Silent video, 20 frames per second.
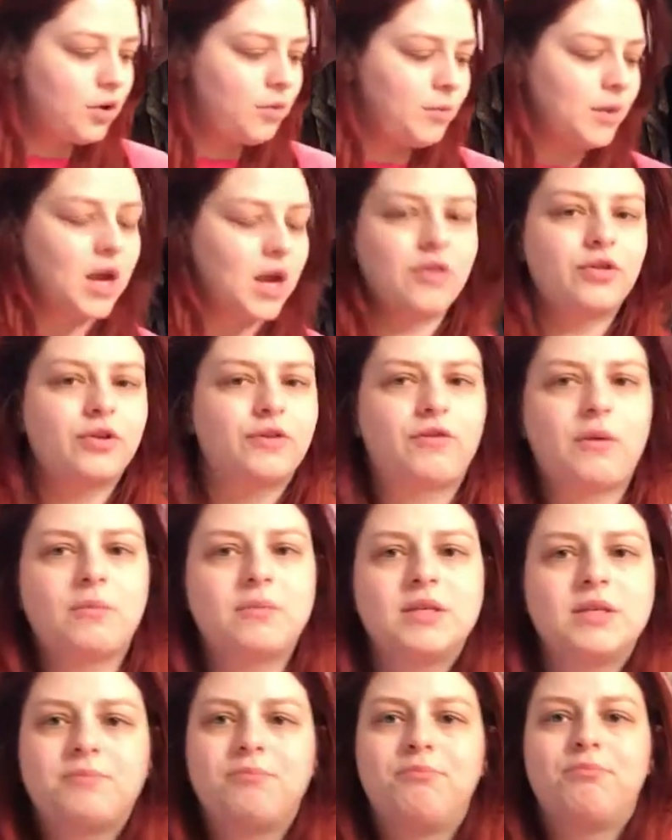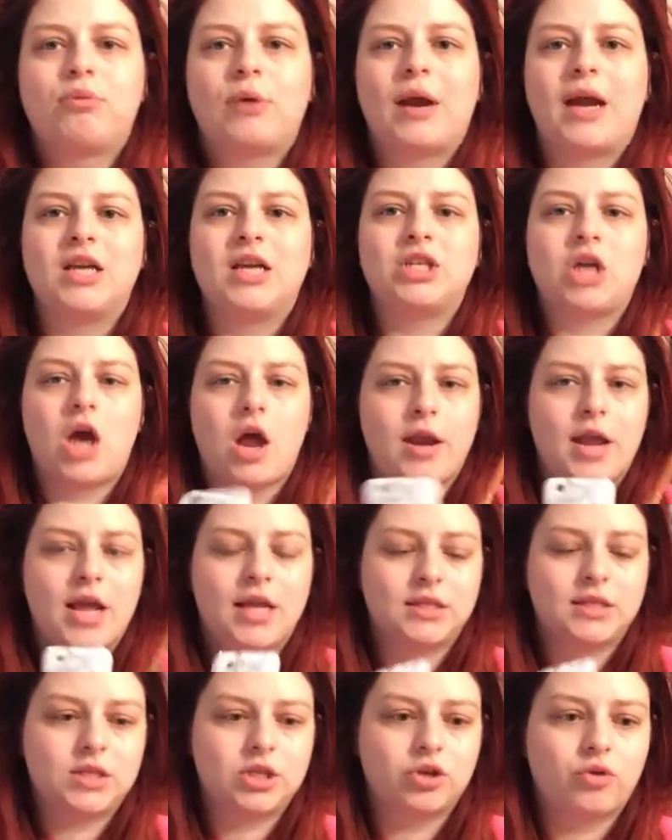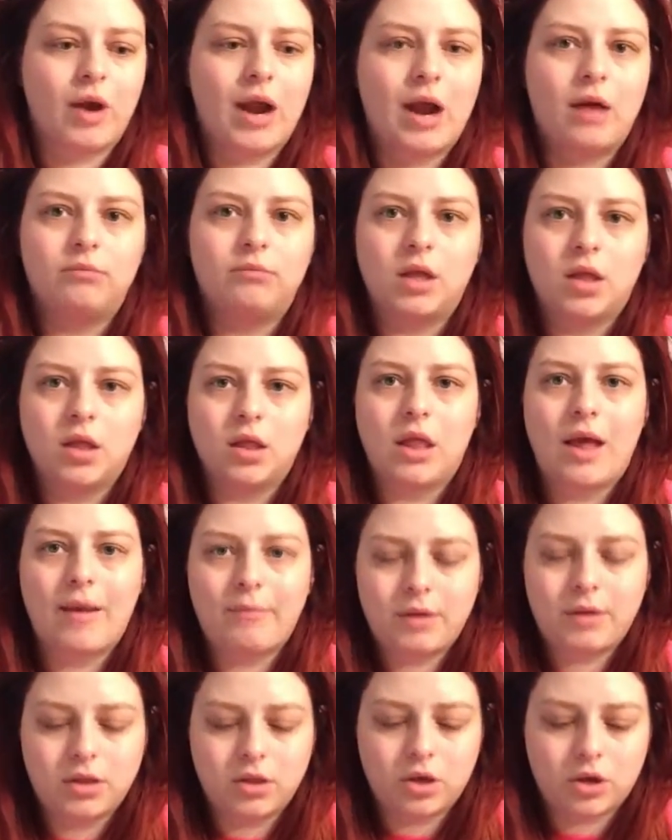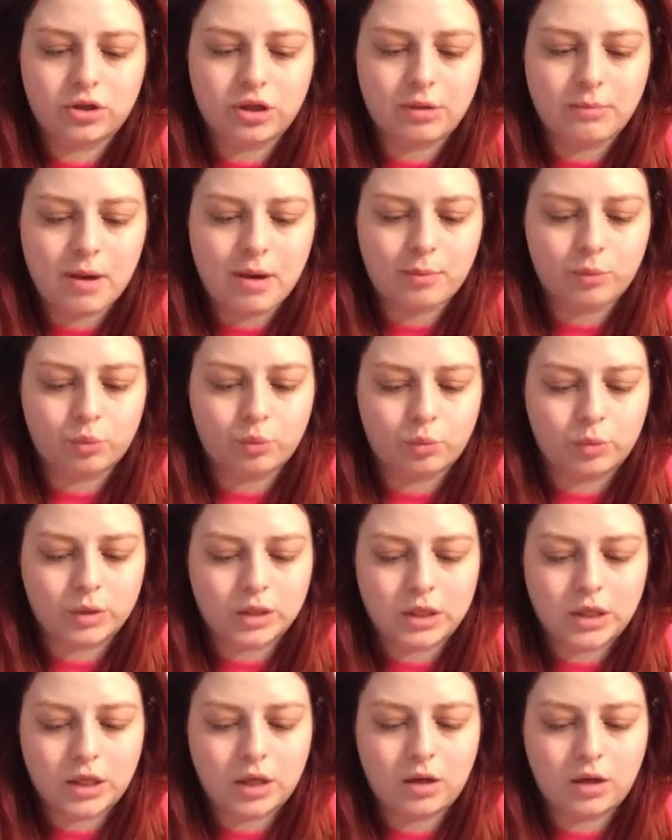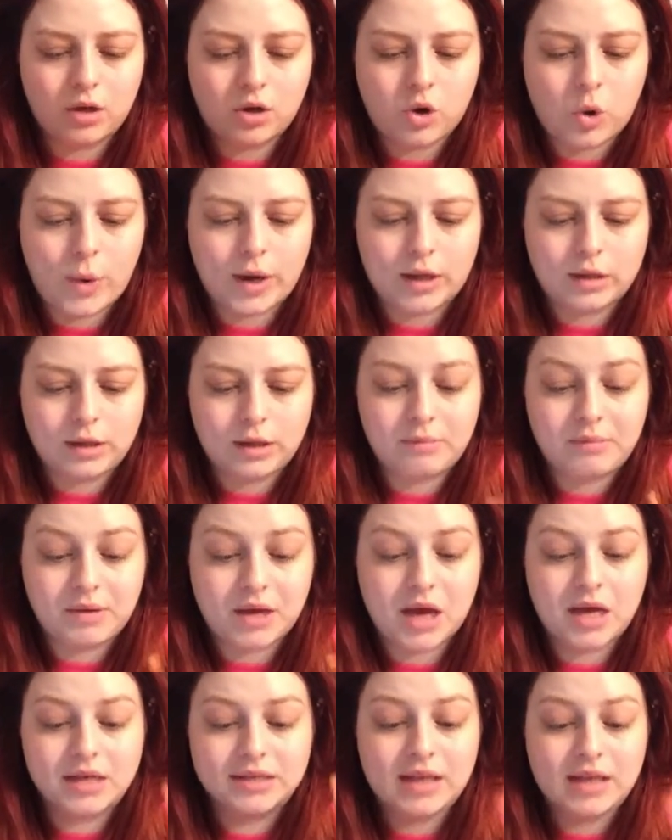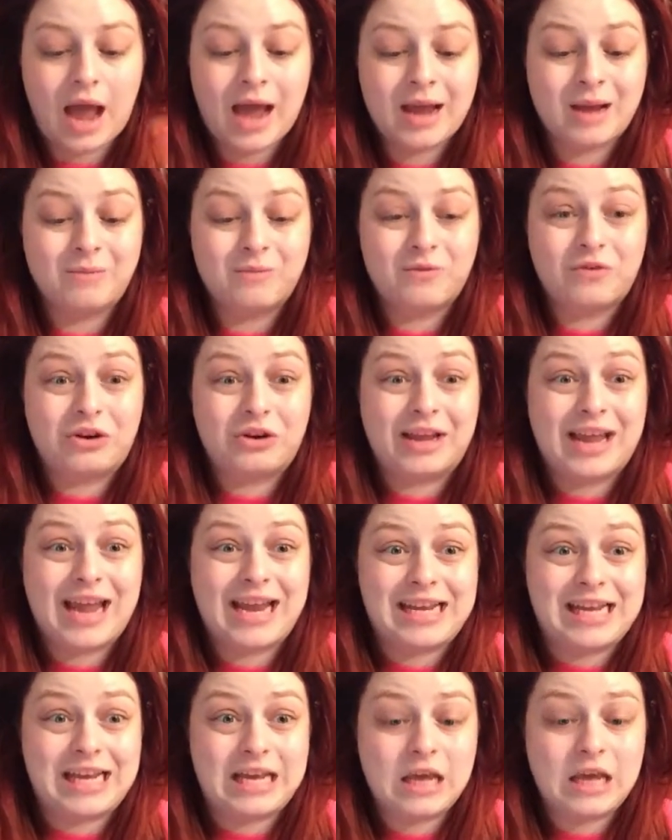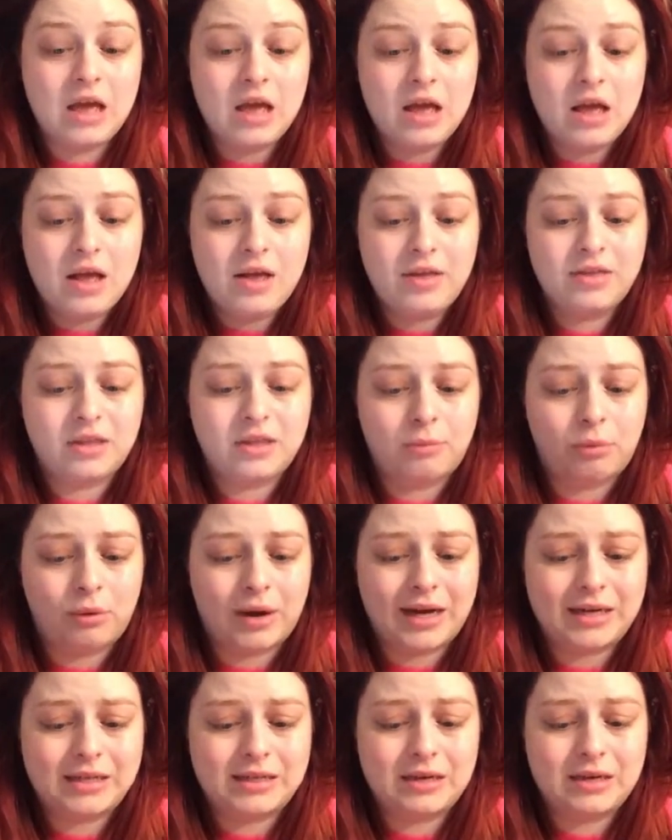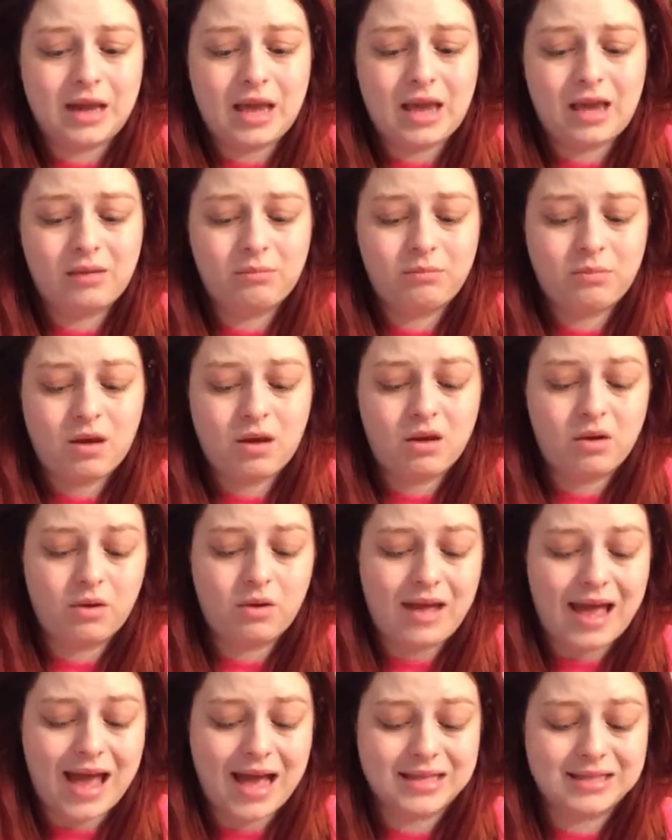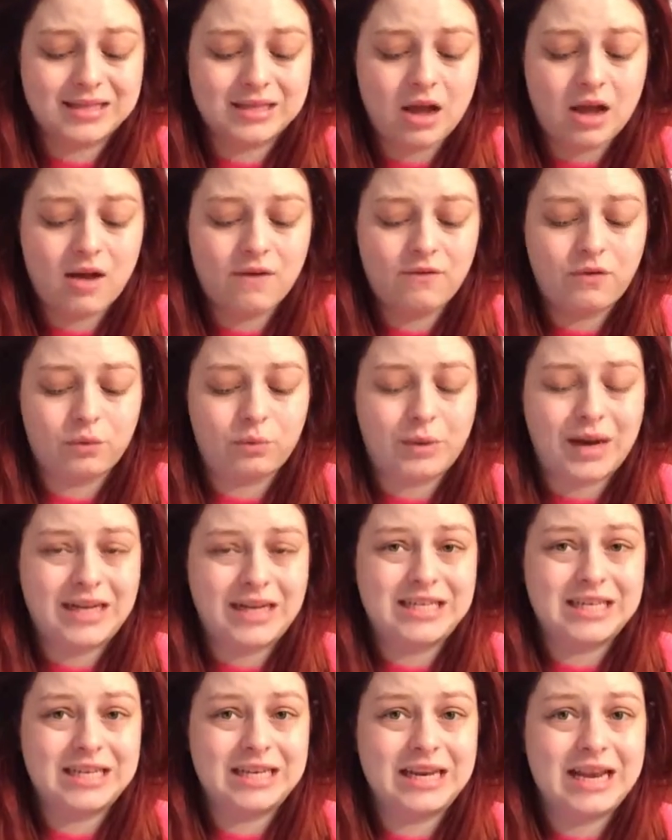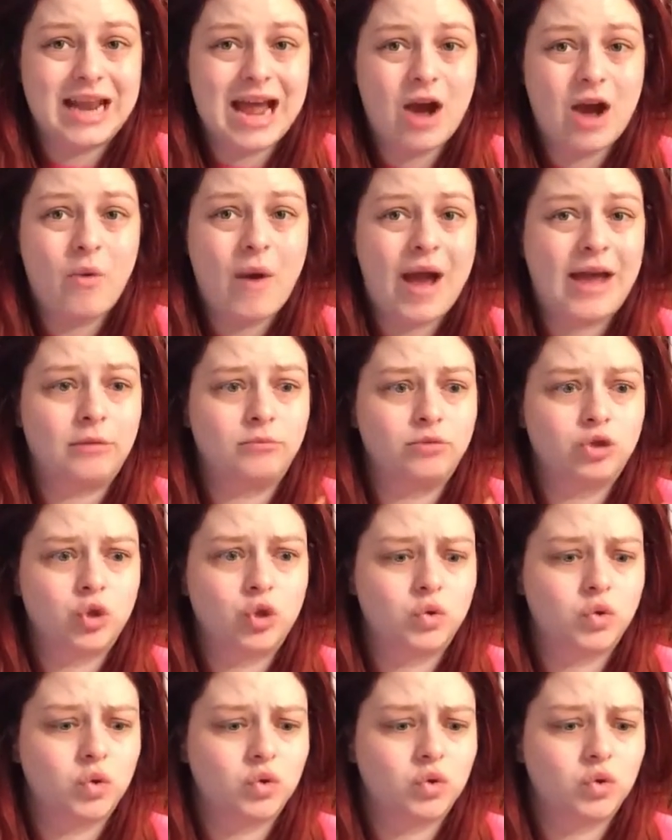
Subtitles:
Oh my god, they're from this brand on Instagram. Let me look them up really quickly because I am forgetting the brand name. as of right now. I am so